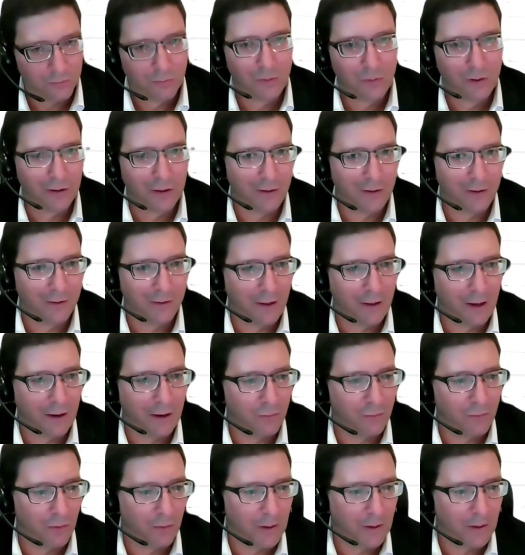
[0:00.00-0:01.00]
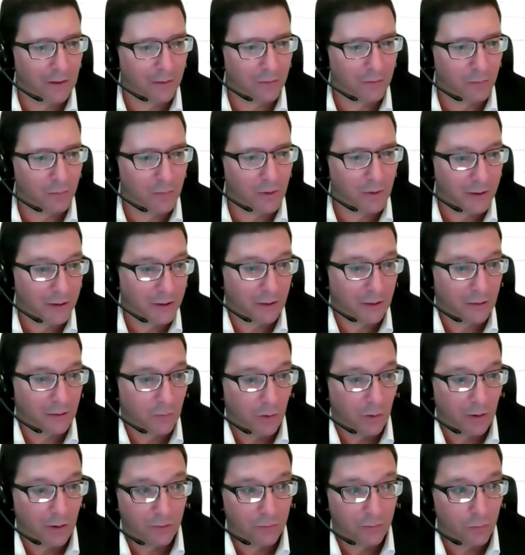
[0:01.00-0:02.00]
really delightful about this project
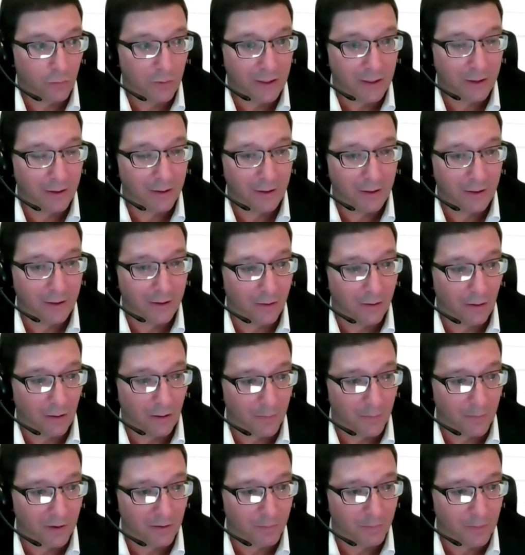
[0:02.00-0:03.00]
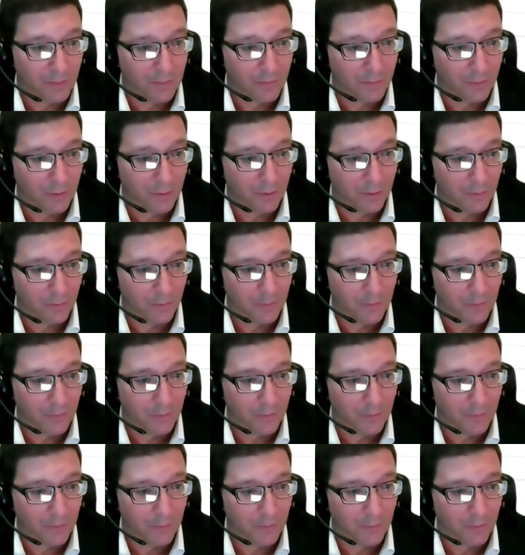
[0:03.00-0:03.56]
was we didn't need an army of people.